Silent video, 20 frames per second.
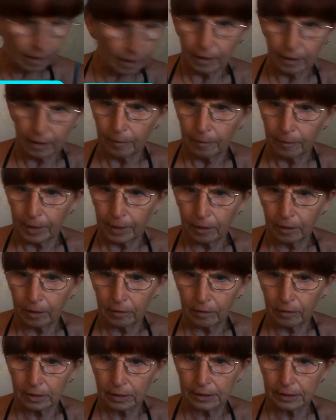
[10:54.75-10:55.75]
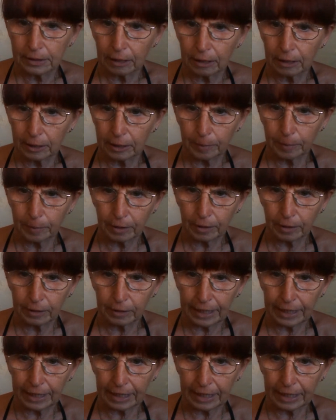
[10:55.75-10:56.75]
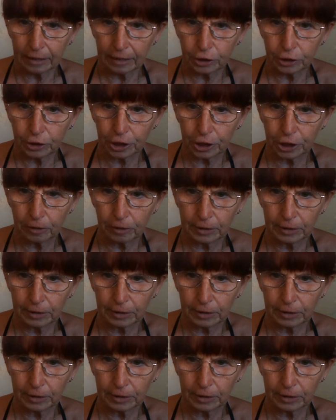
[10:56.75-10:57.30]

And we've got slide bar here, show